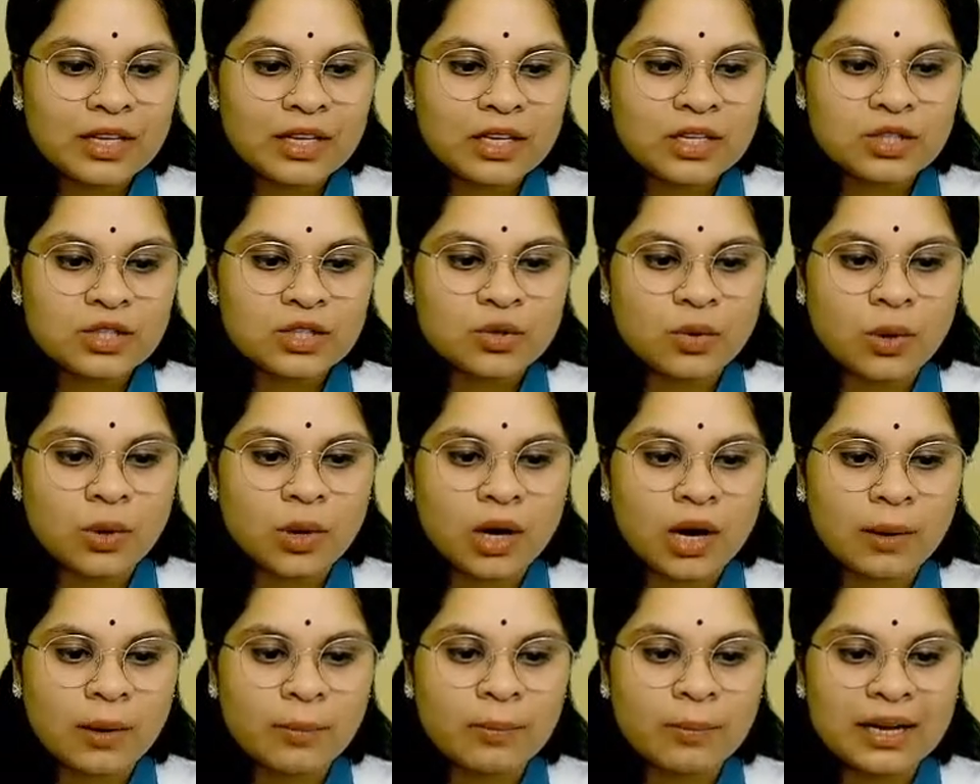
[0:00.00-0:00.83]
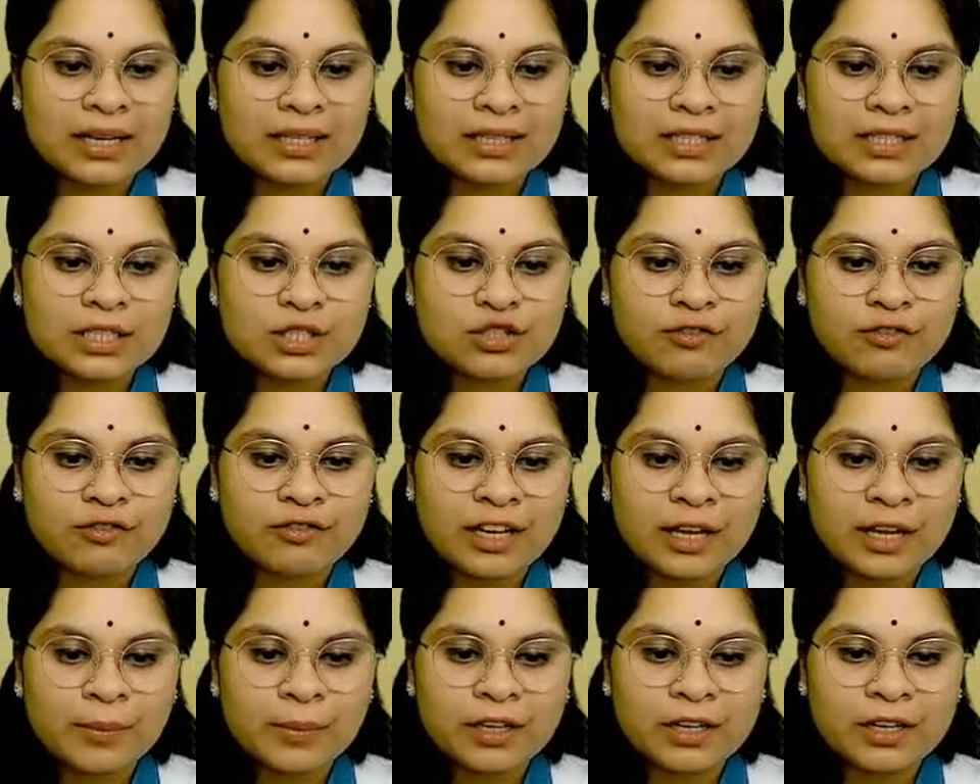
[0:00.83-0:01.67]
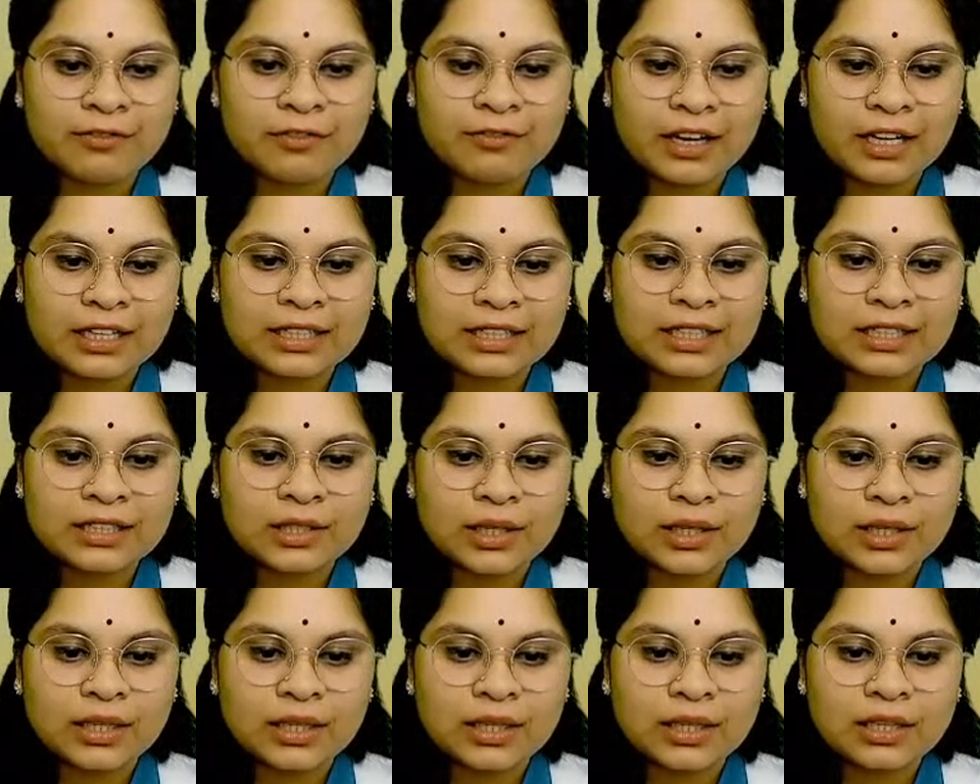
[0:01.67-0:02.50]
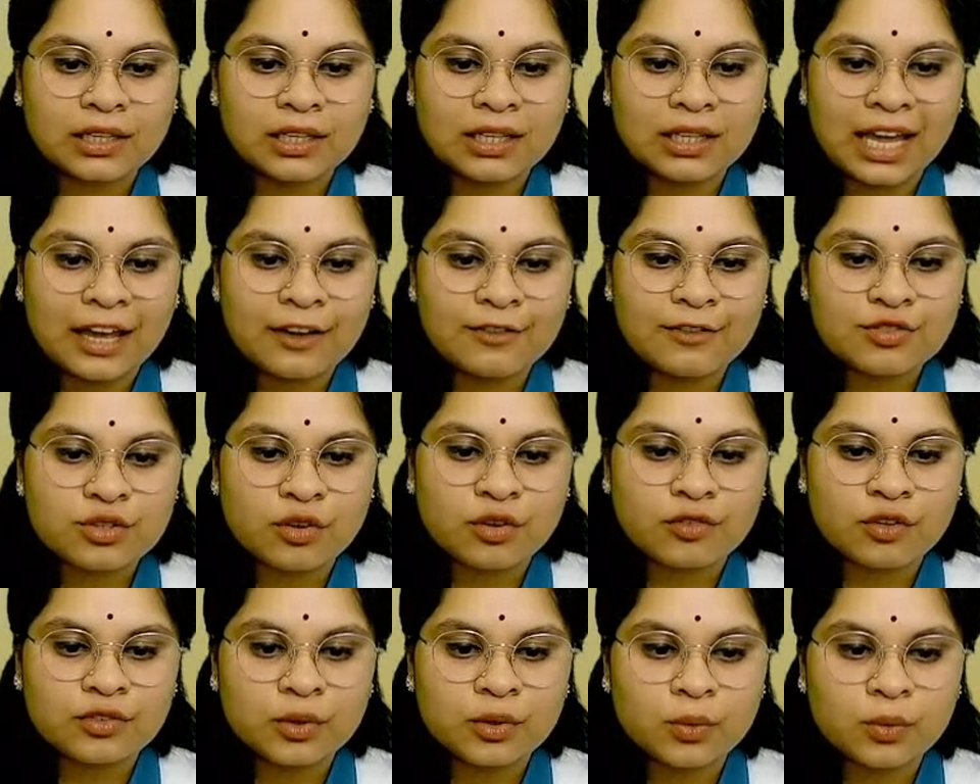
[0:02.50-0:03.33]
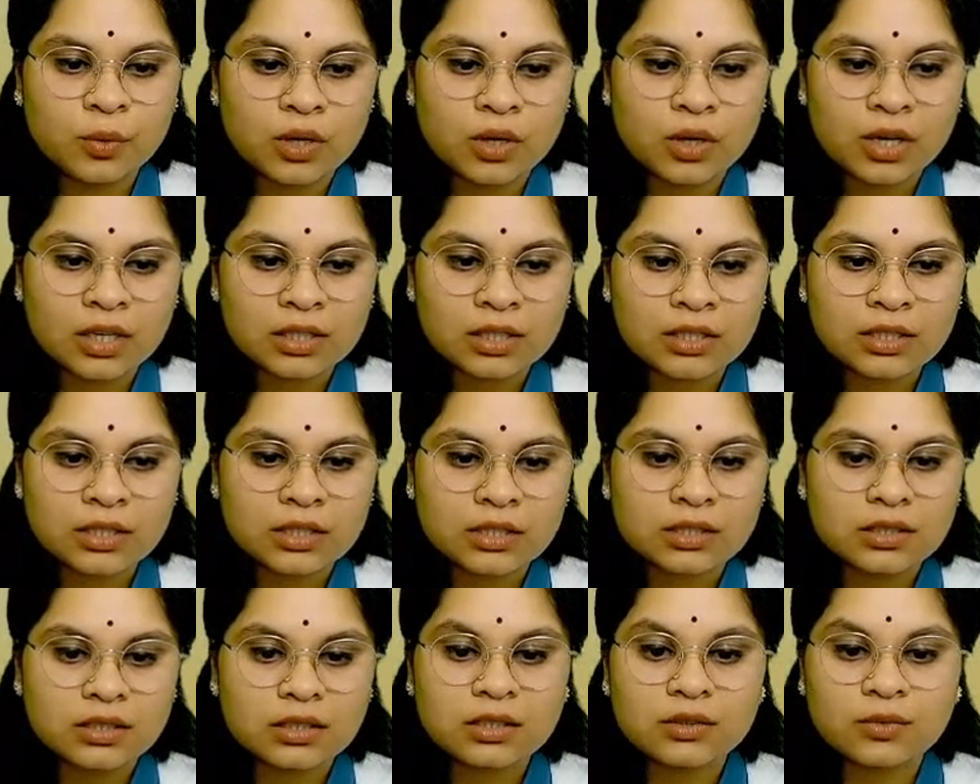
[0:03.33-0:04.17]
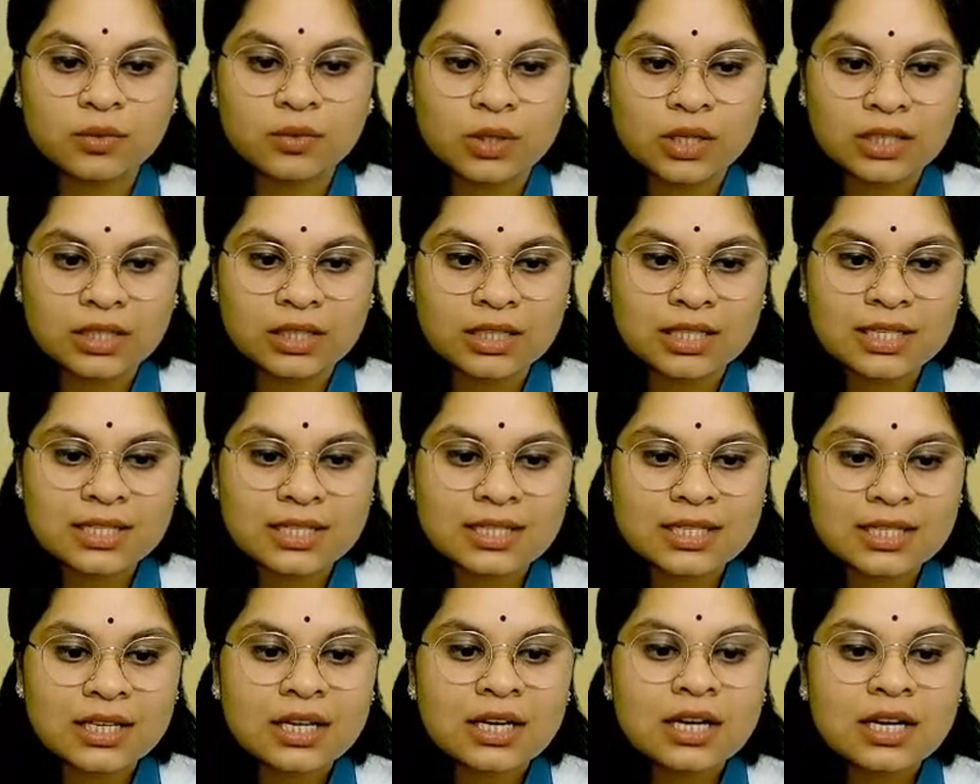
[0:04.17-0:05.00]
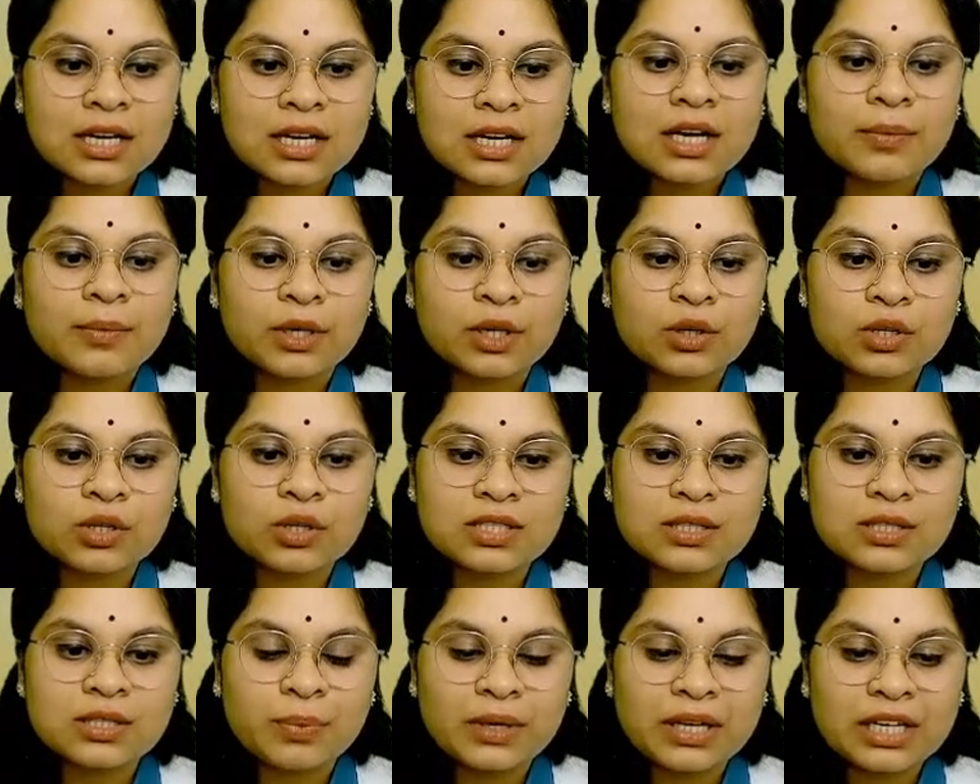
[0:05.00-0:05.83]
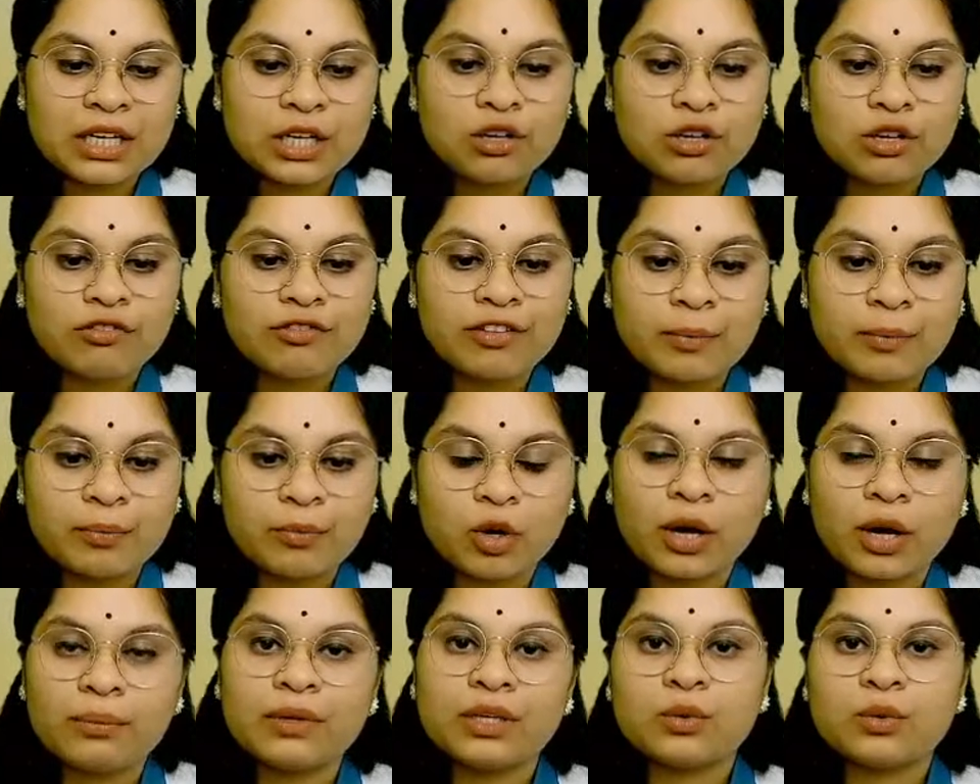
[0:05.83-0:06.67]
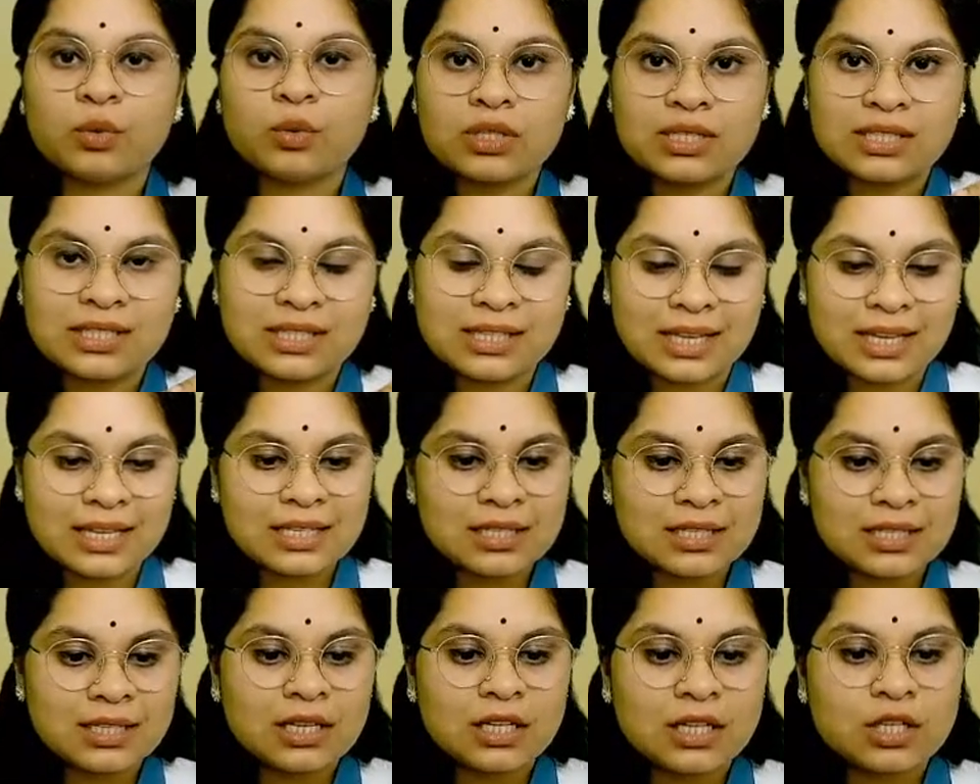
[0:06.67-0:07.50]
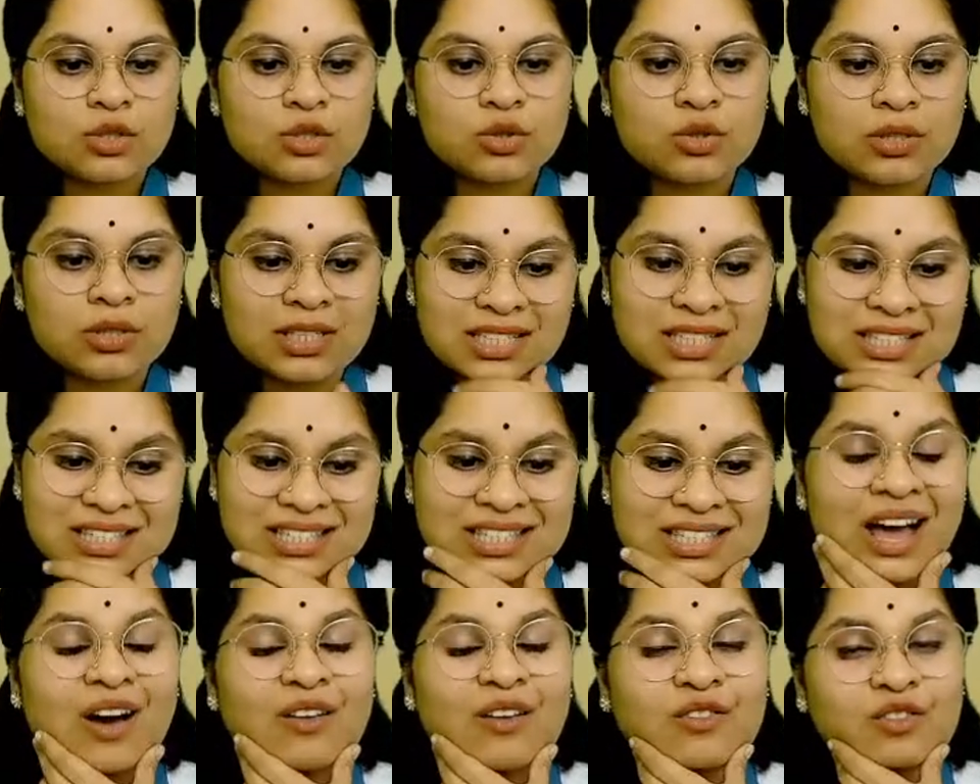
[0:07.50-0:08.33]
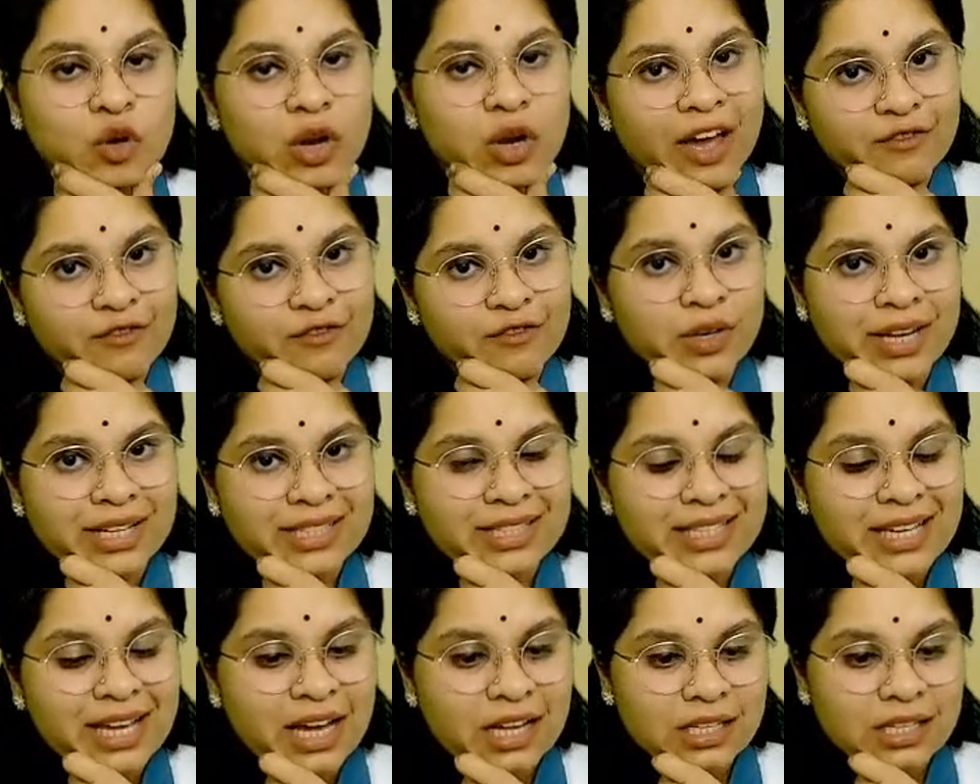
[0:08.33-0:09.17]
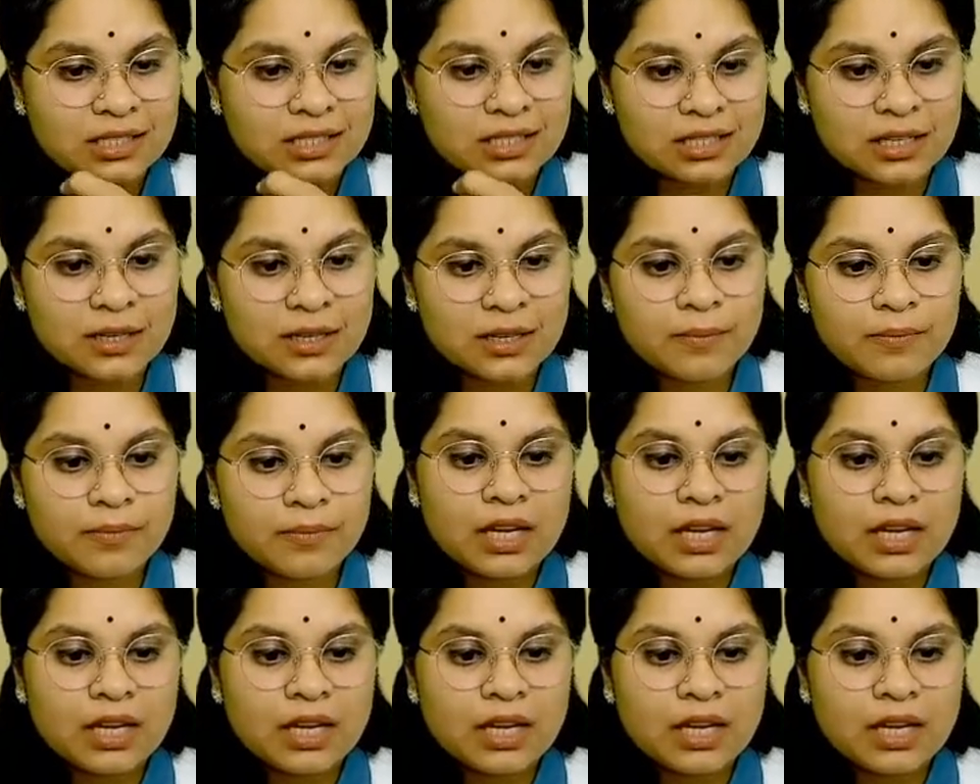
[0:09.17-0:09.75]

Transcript: So abundance of labor affected the lives of the workers because the period of employment was less. So this is how you will have to write the answer.